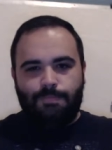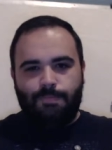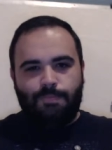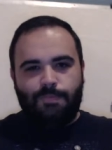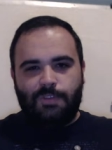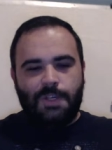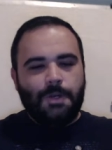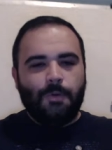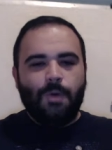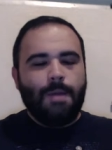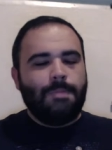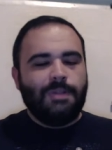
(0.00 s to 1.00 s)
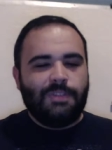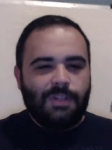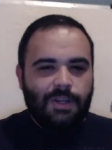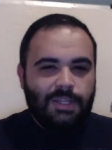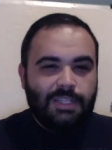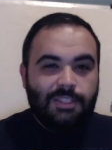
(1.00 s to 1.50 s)
secret weapons and
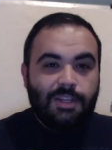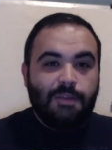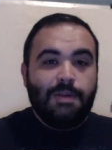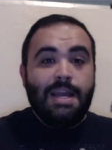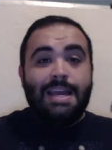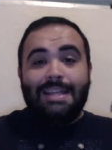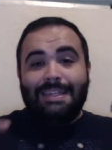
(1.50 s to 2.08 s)
all that stuff.